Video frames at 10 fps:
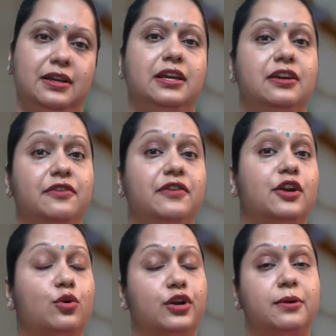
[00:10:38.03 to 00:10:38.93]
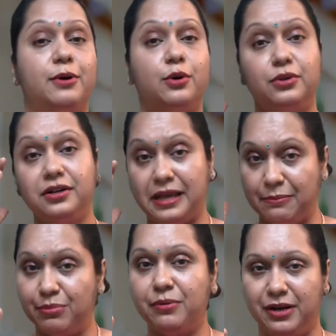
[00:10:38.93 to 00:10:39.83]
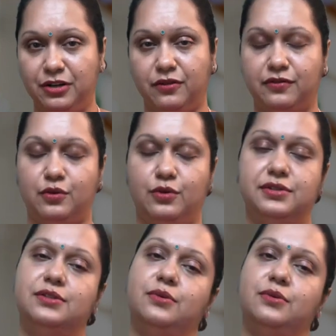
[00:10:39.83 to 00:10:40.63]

Here we are talking about the temperament, of course.